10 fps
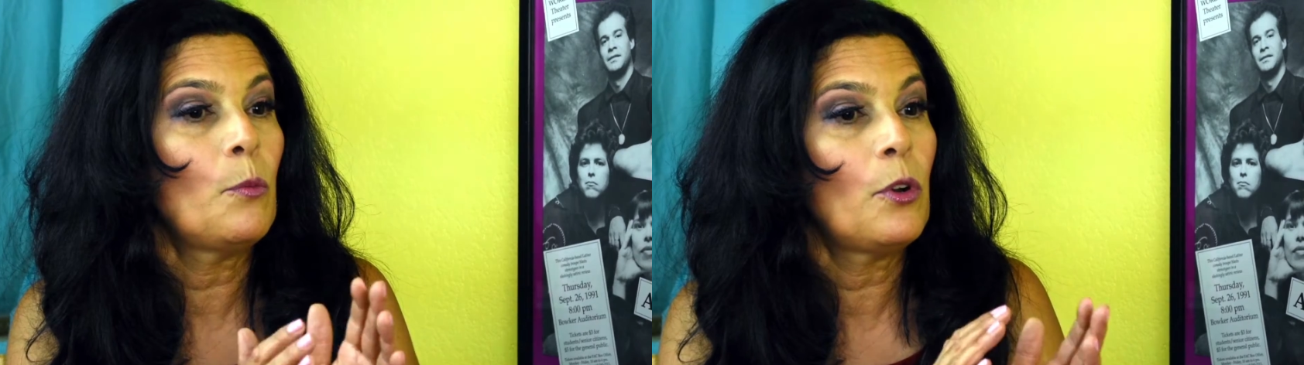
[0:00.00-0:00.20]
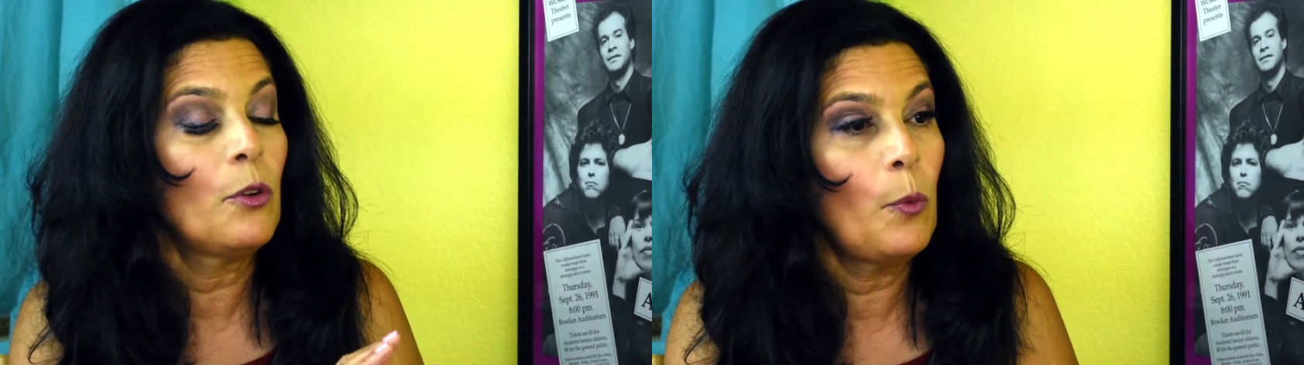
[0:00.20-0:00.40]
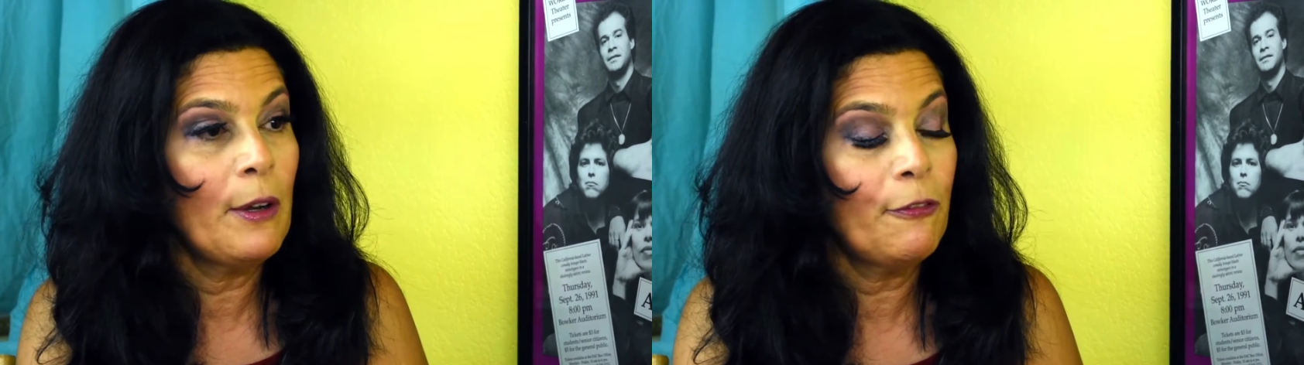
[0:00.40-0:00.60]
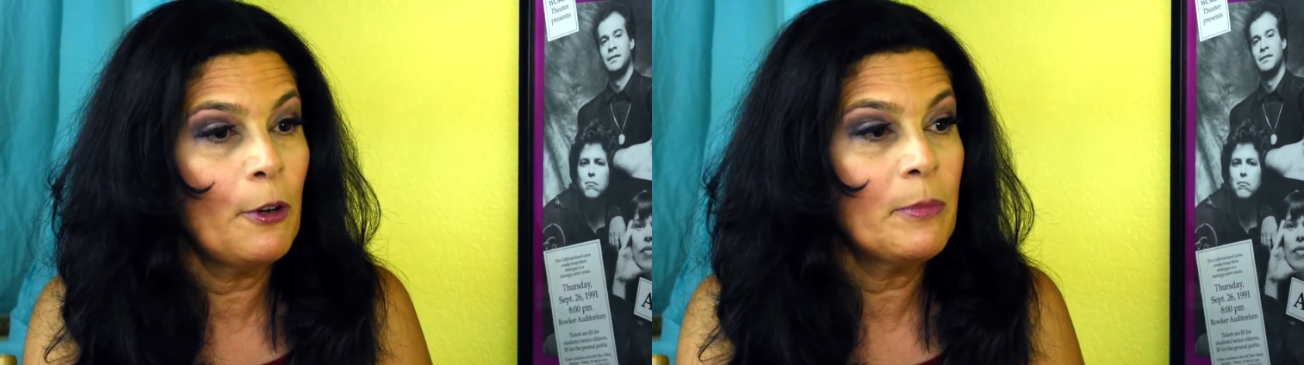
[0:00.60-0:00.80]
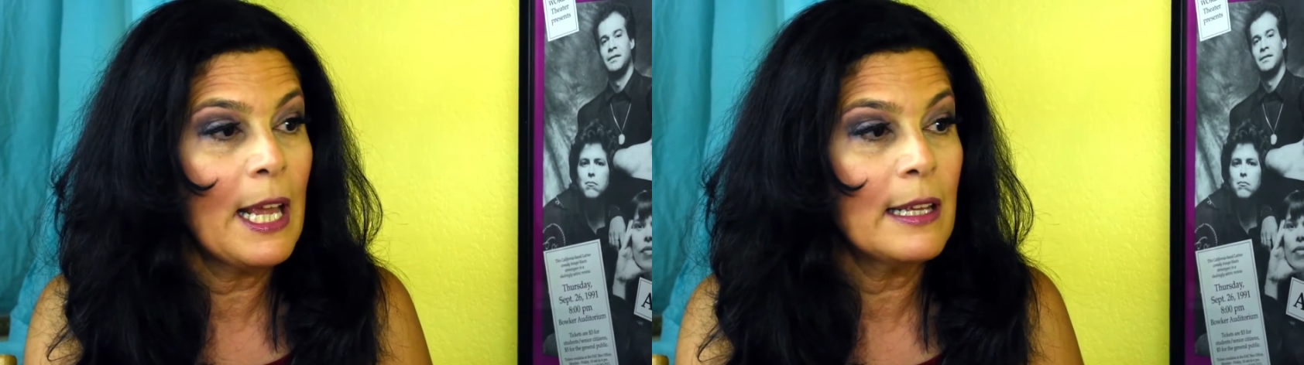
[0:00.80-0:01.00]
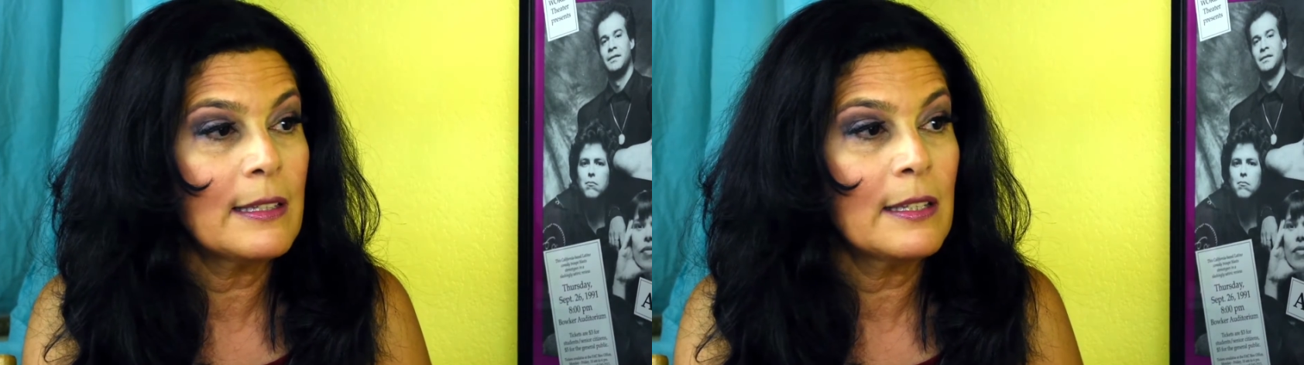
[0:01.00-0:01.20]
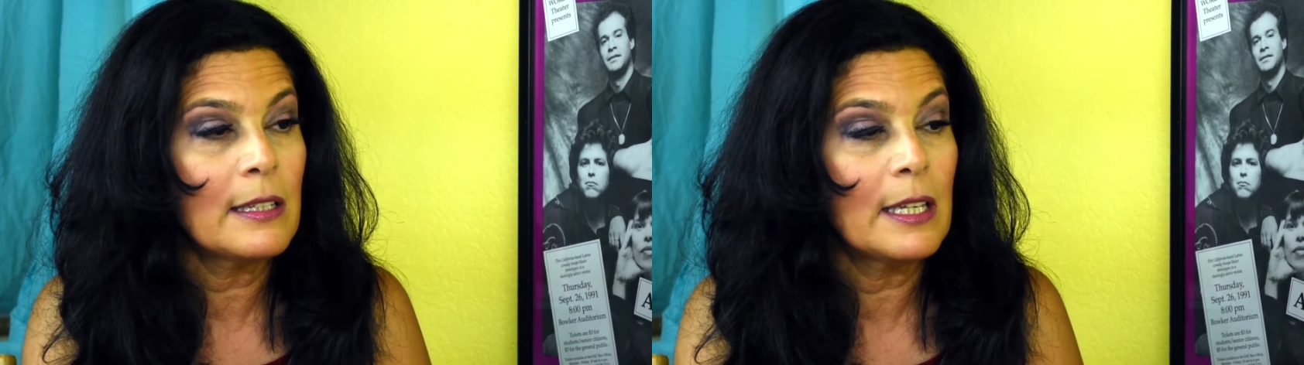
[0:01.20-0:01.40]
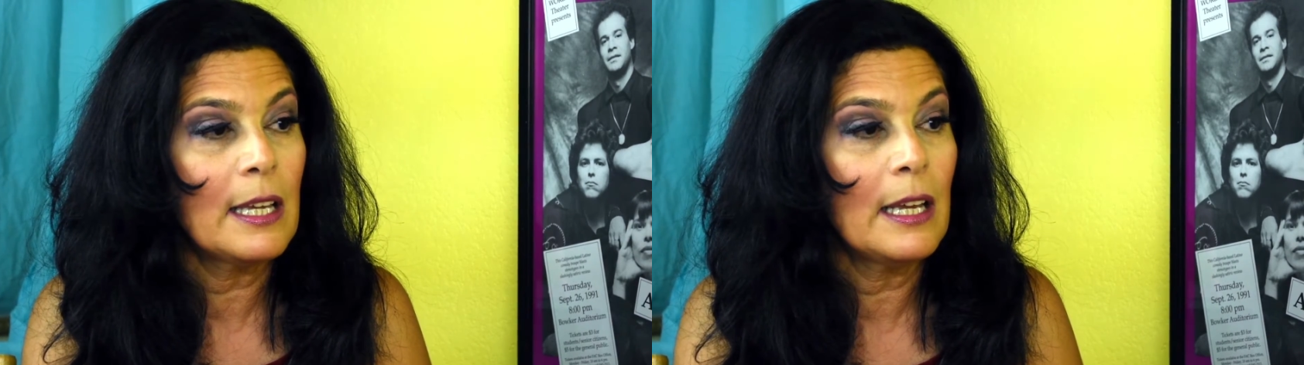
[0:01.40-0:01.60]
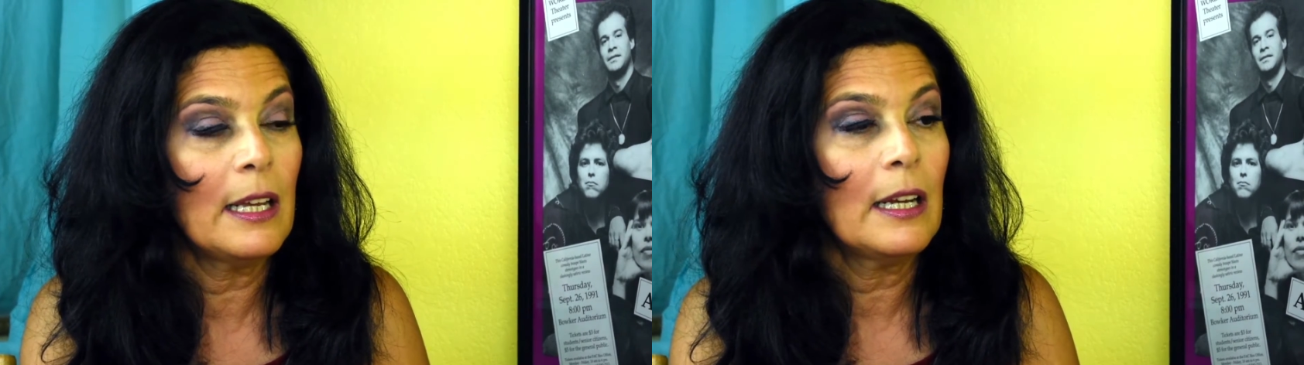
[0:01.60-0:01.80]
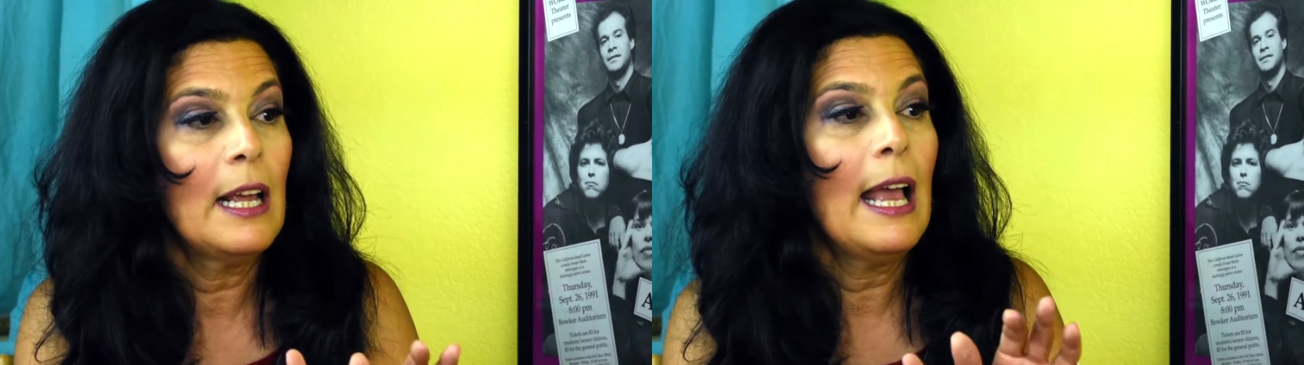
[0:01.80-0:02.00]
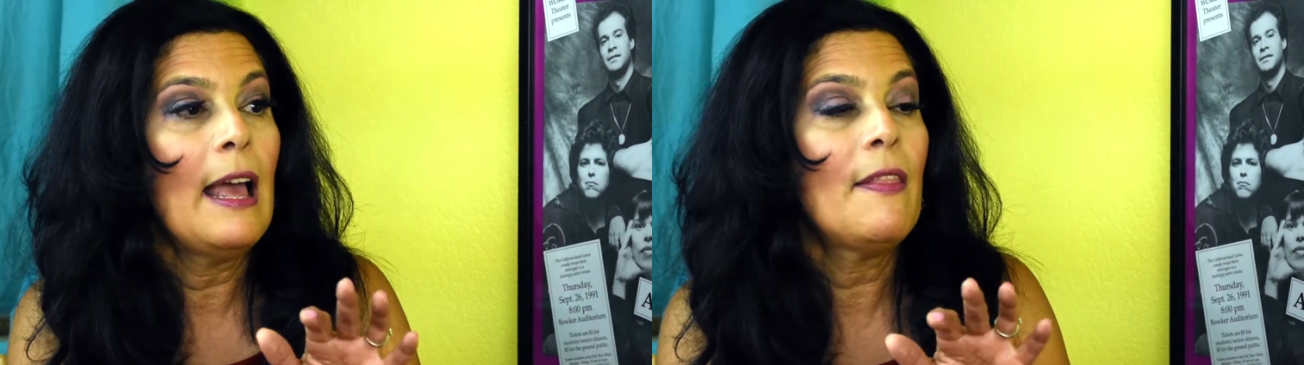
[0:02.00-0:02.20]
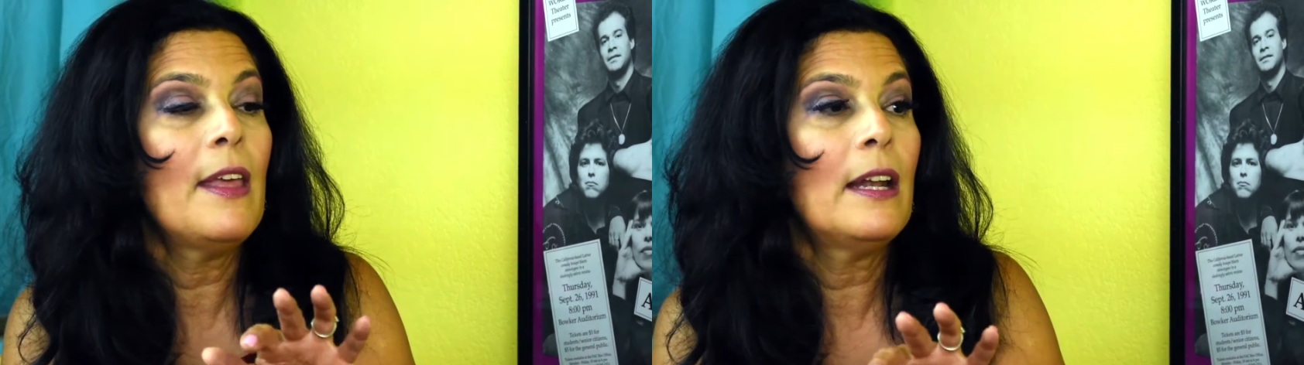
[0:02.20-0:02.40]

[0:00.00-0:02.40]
Speaker 1: went from dance as a kid and